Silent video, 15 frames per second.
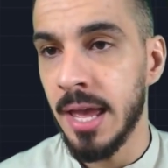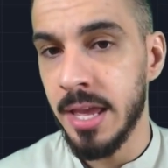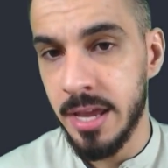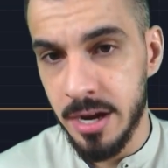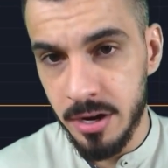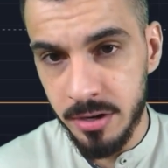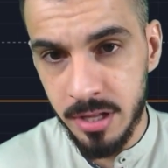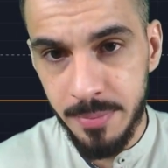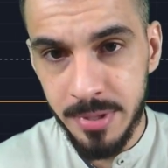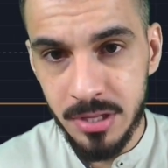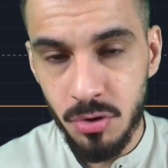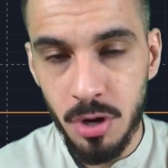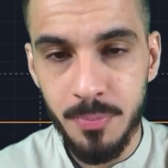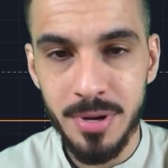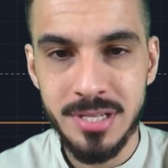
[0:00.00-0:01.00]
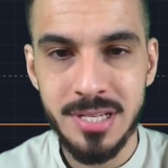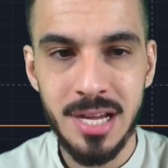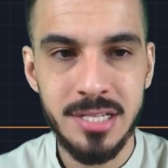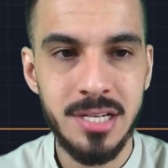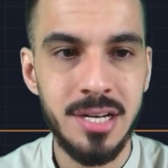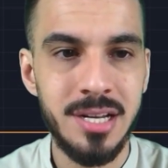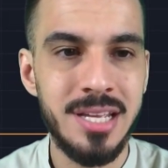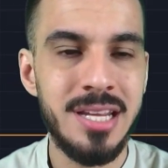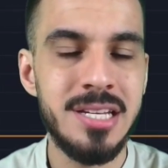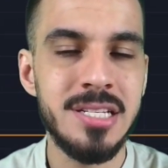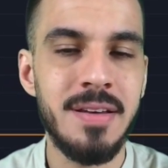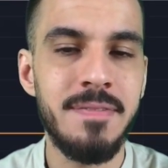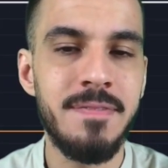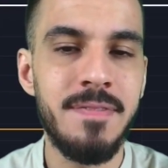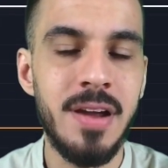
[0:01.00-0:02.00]
here on the Bitcoin price action, it is
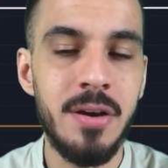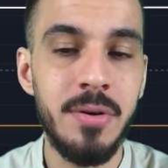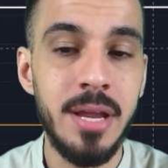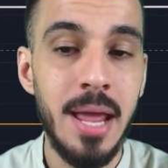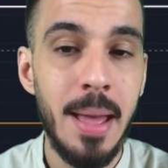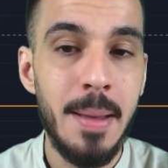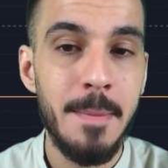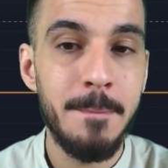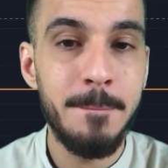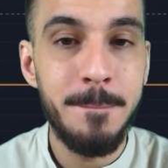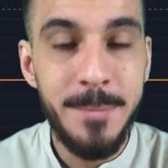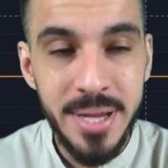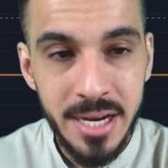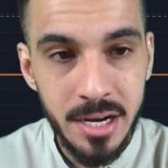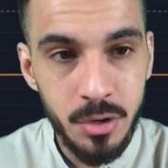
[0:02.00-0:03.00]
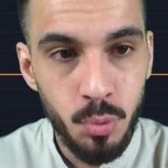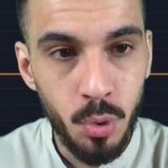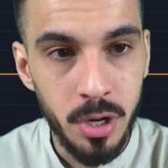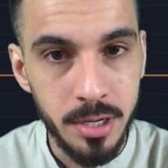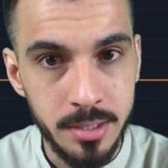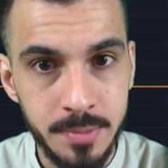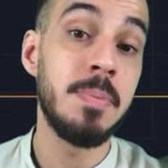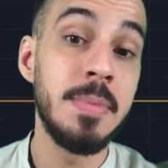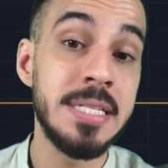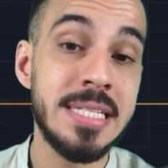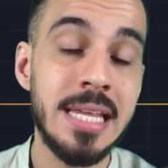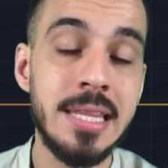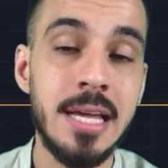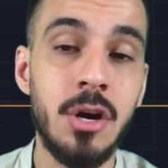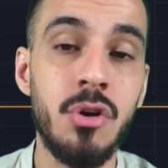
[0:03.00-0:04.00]
a very bigger one. It means
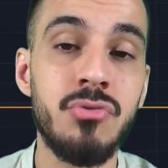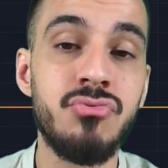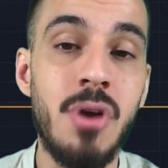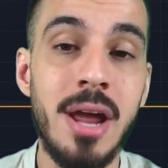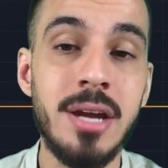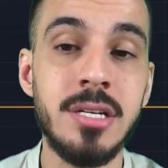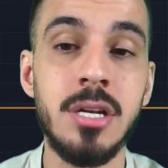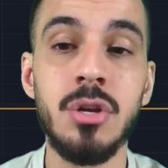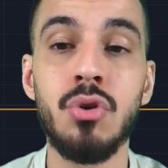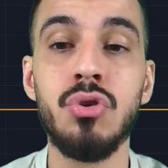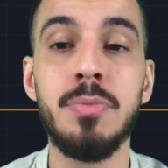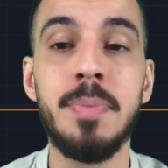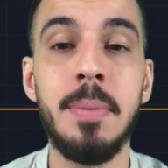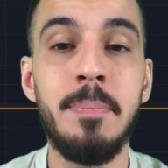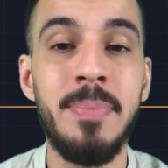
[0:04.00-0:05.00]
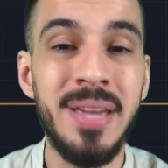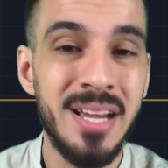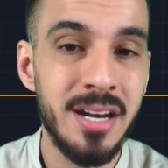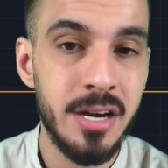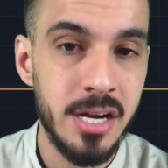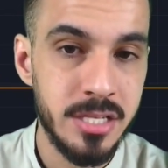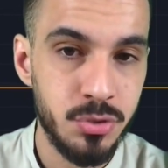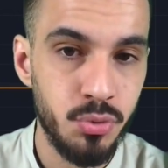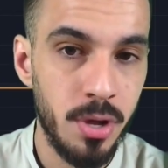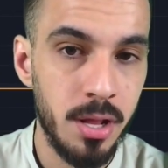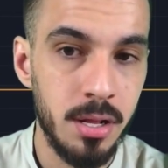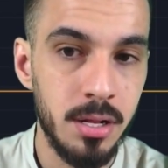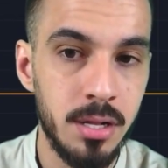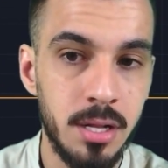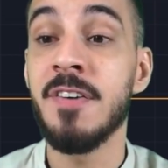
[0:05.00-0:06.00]
that the correction could be bigger as well.